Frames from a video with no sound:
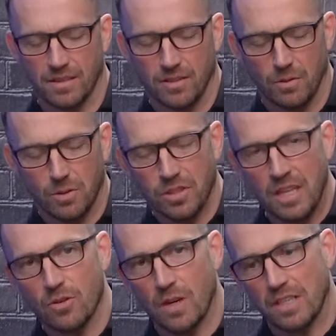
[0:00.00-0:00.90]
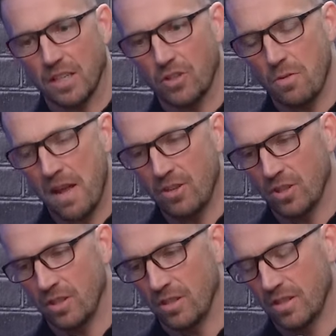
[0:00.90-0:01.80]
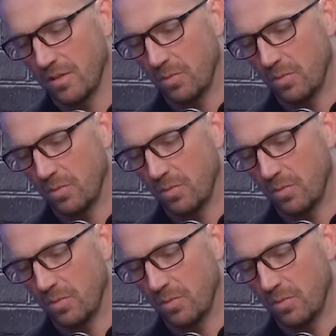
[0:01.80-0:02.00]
I was just interested because you mentioned,